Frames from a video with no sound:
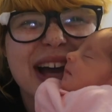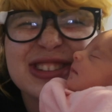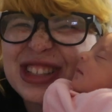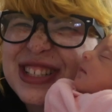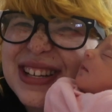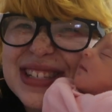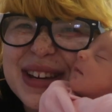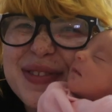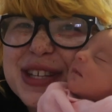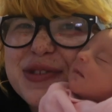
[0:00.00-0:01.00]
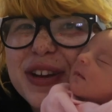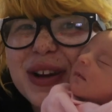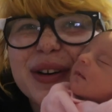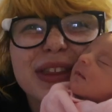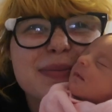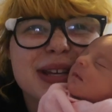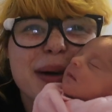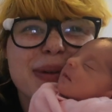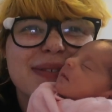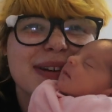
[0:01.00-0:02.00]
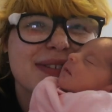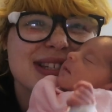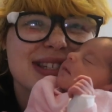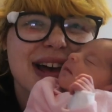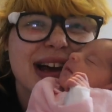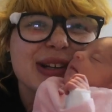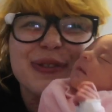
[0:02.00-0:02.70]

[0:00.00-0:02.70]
Actually, just give this video a thumbs up, even if it sucked,